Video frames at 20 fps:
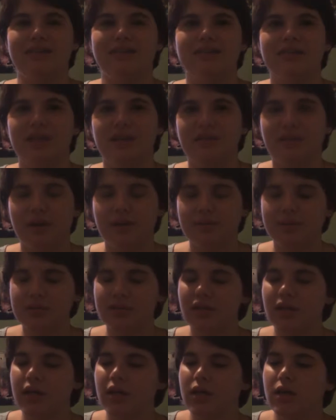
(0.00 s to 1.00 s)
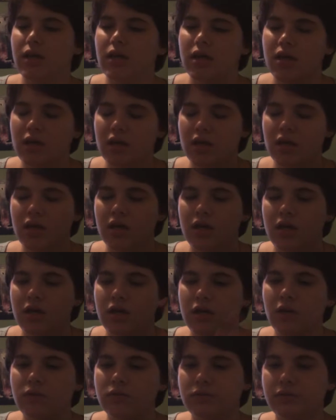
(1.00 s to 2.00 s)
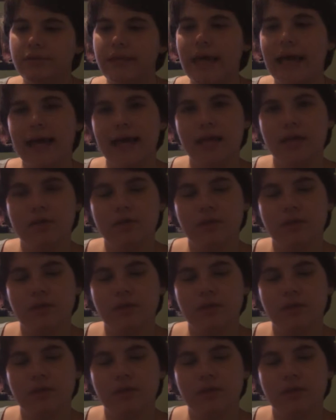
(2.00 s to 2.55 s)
and stuff. And I'm just like, you don't do that.